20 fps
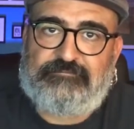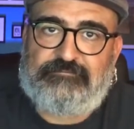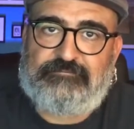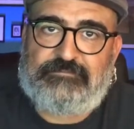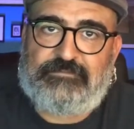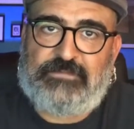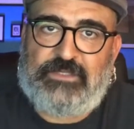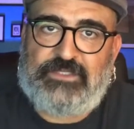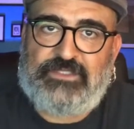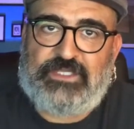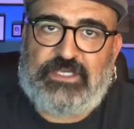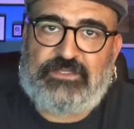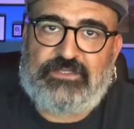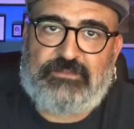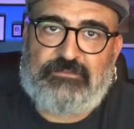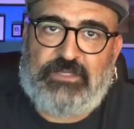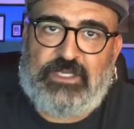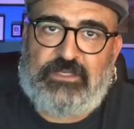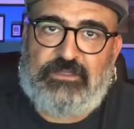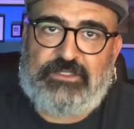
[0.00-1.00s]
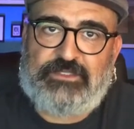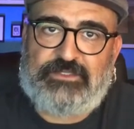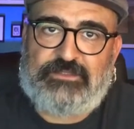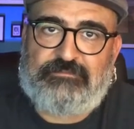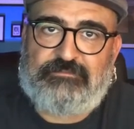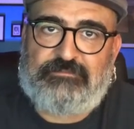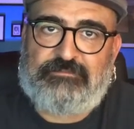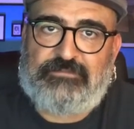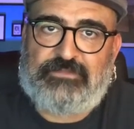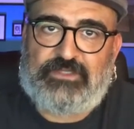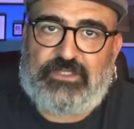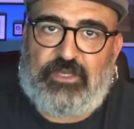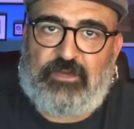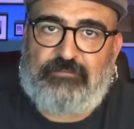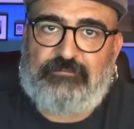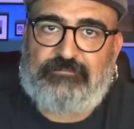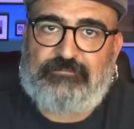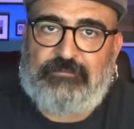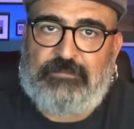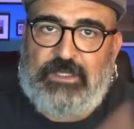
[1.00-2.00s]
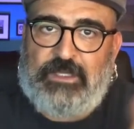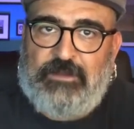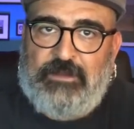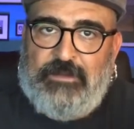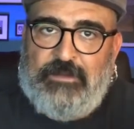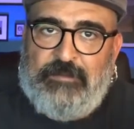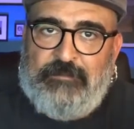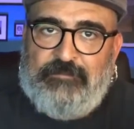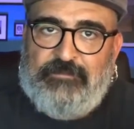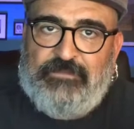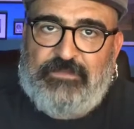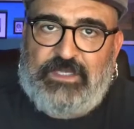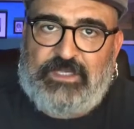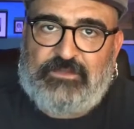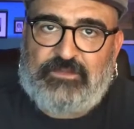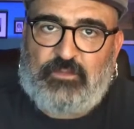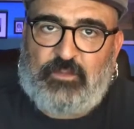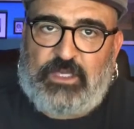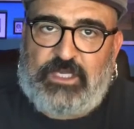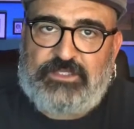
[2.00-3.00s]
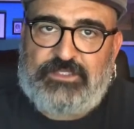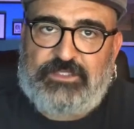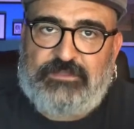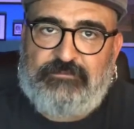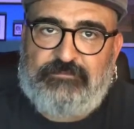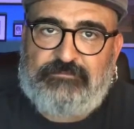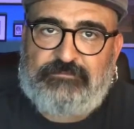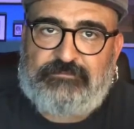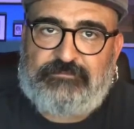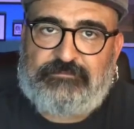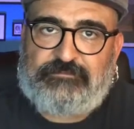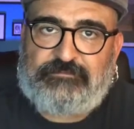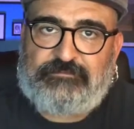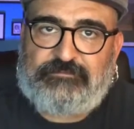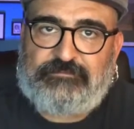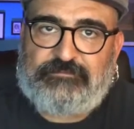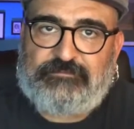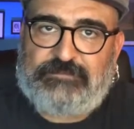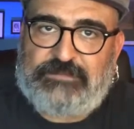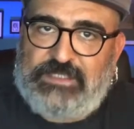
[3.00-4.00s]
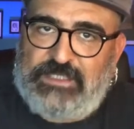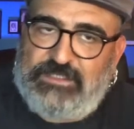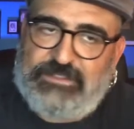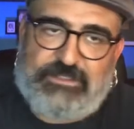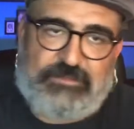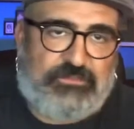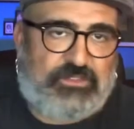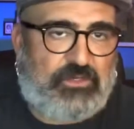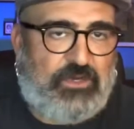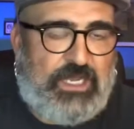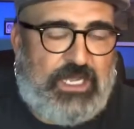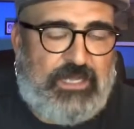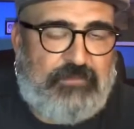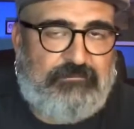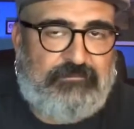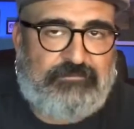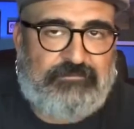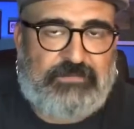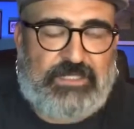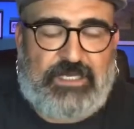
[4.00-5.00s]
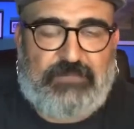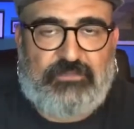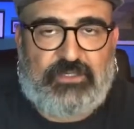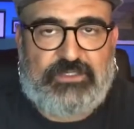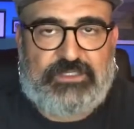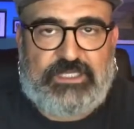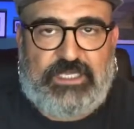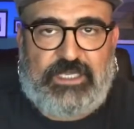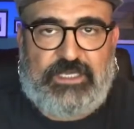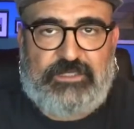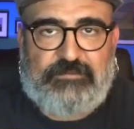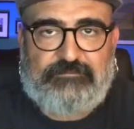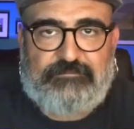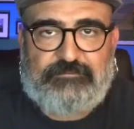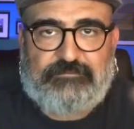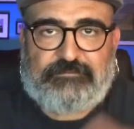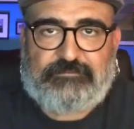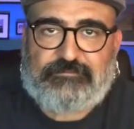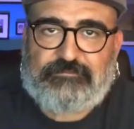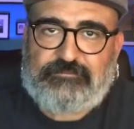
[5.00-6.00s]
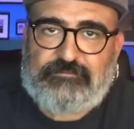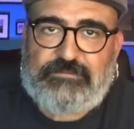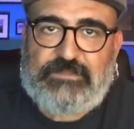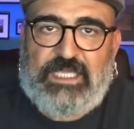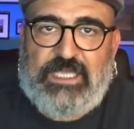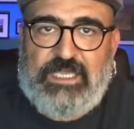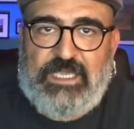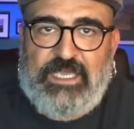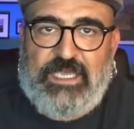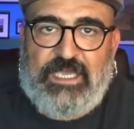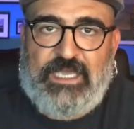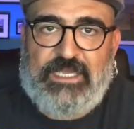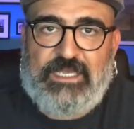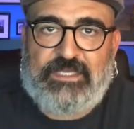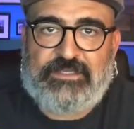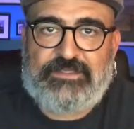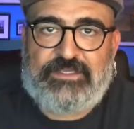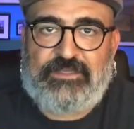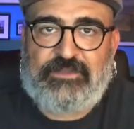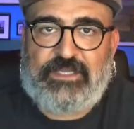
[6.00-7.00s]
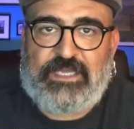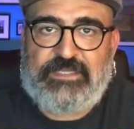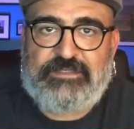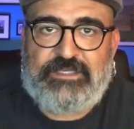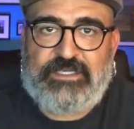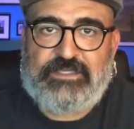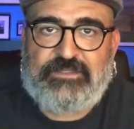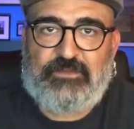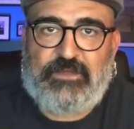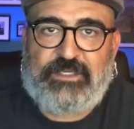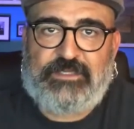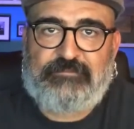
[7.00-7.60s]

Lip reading: and share some knowledge. So thanks for watching. Hit subscribe. I appreciate it. And I'll see you guys next week.